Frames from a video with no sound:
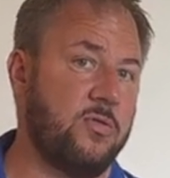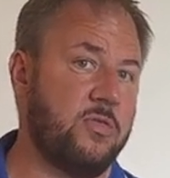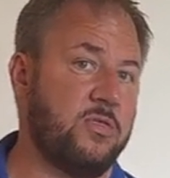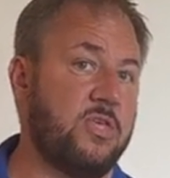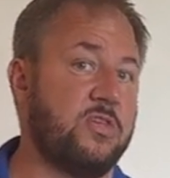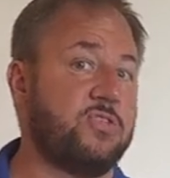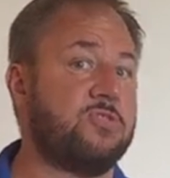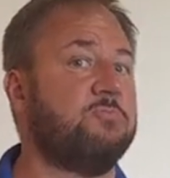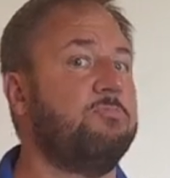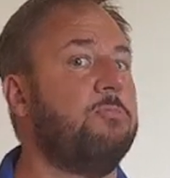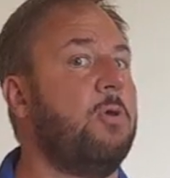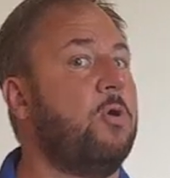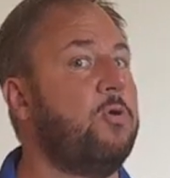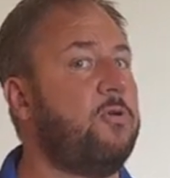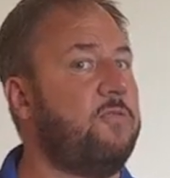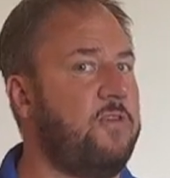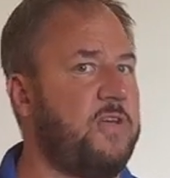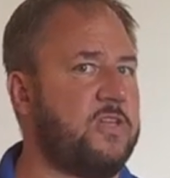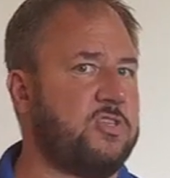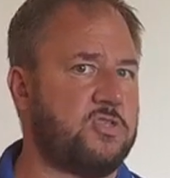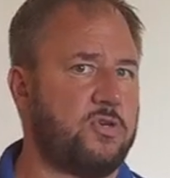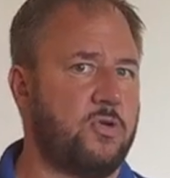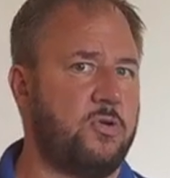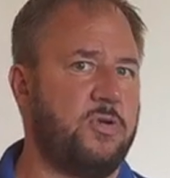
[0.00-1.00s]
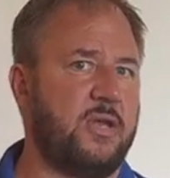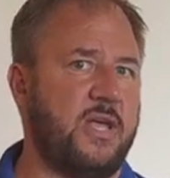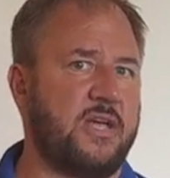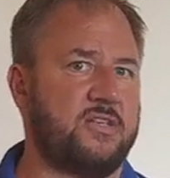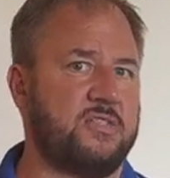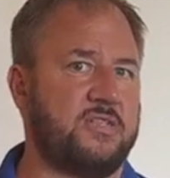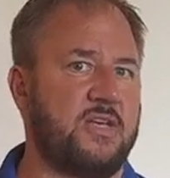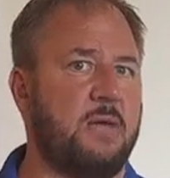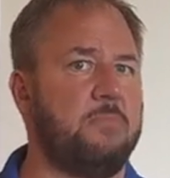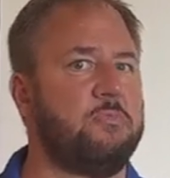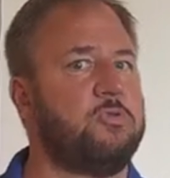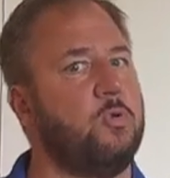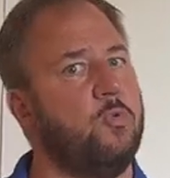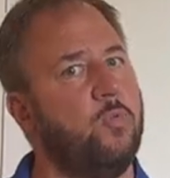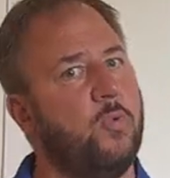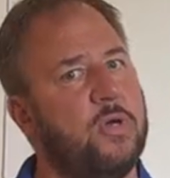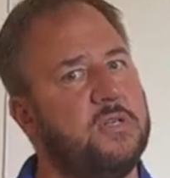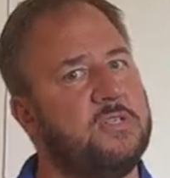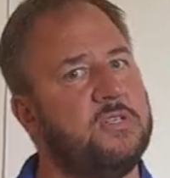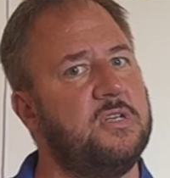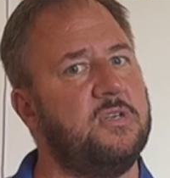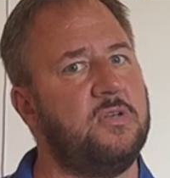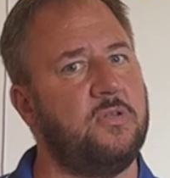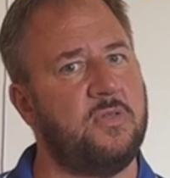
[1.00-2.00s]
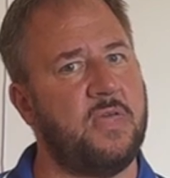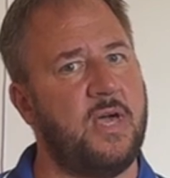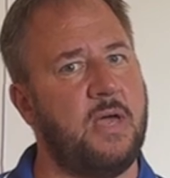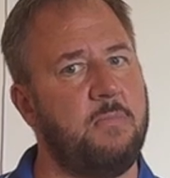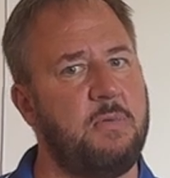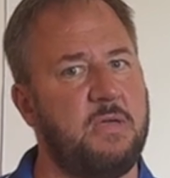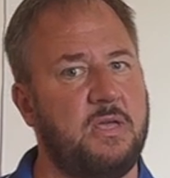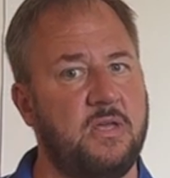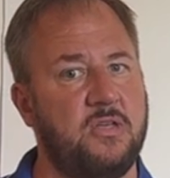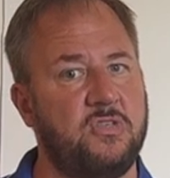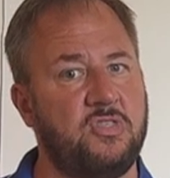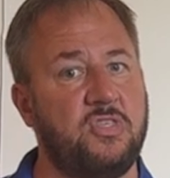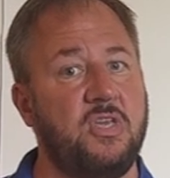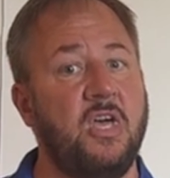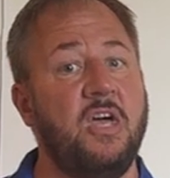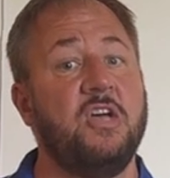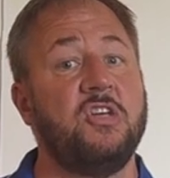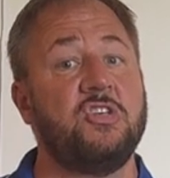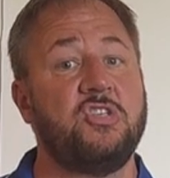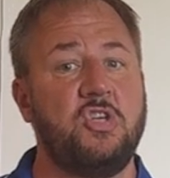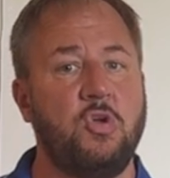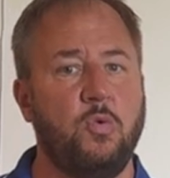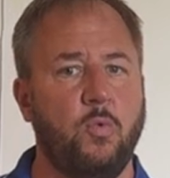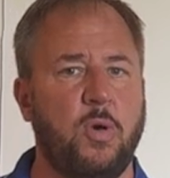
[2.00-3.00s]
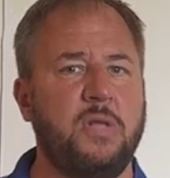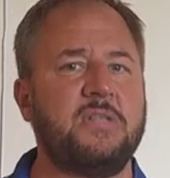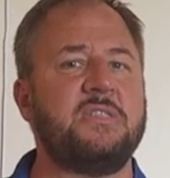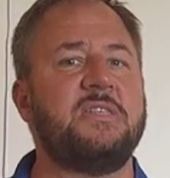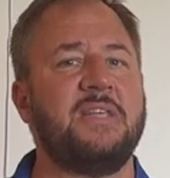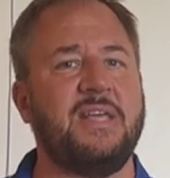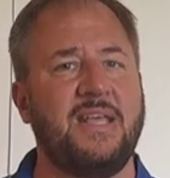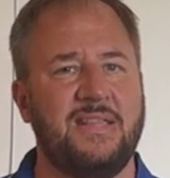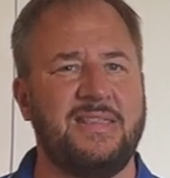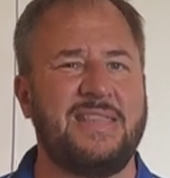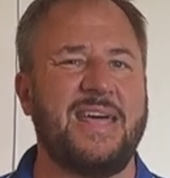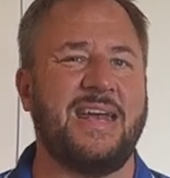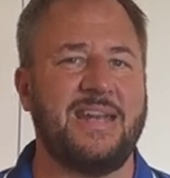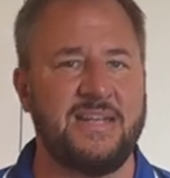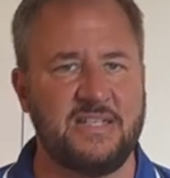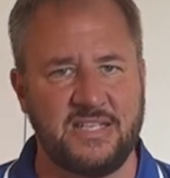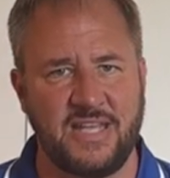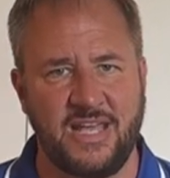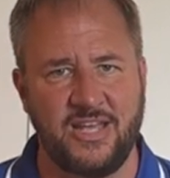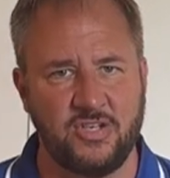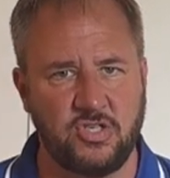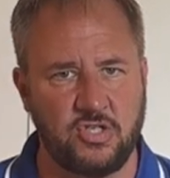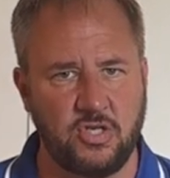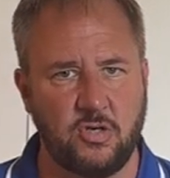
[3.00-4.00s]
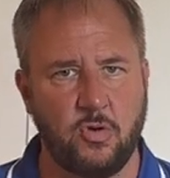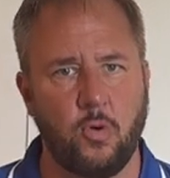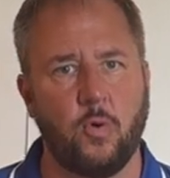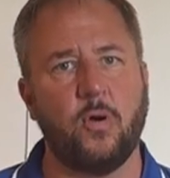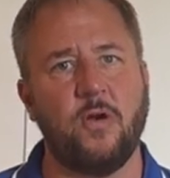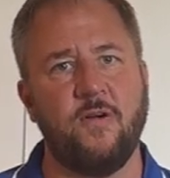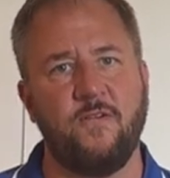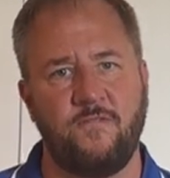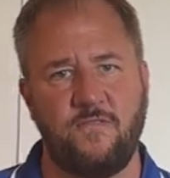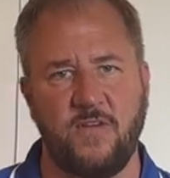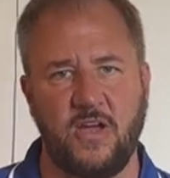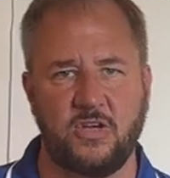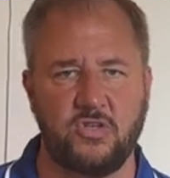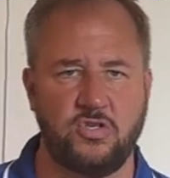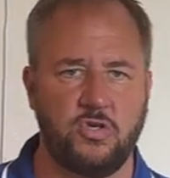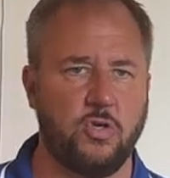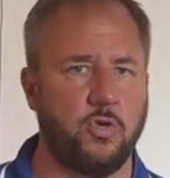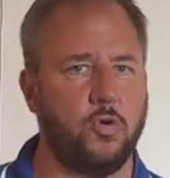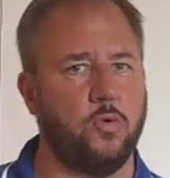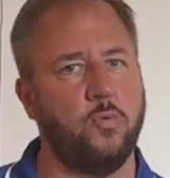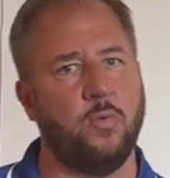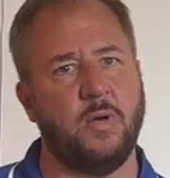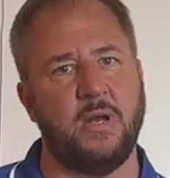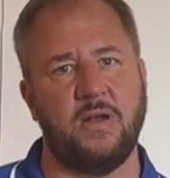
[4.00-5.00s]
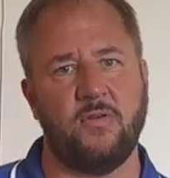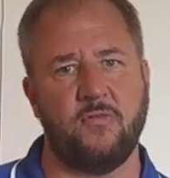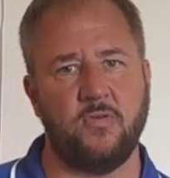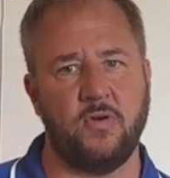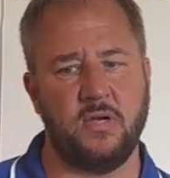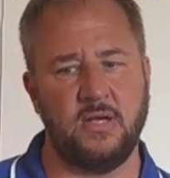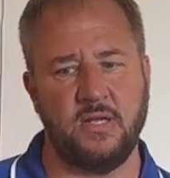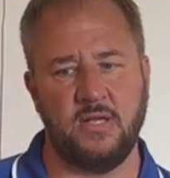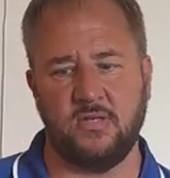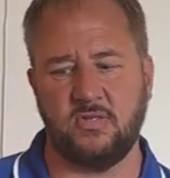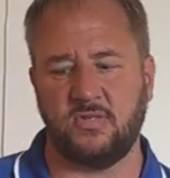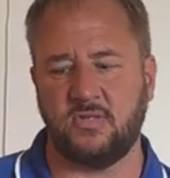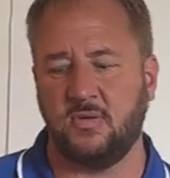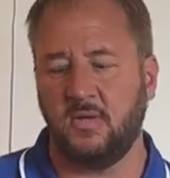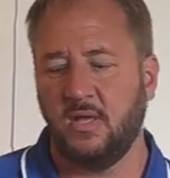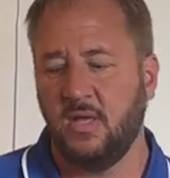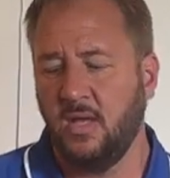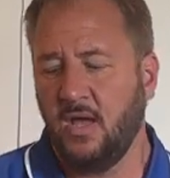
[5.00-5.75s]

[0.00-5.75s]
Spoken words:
This motivates her next time to want to do that because she wants to get that attention or affection or whatever it is.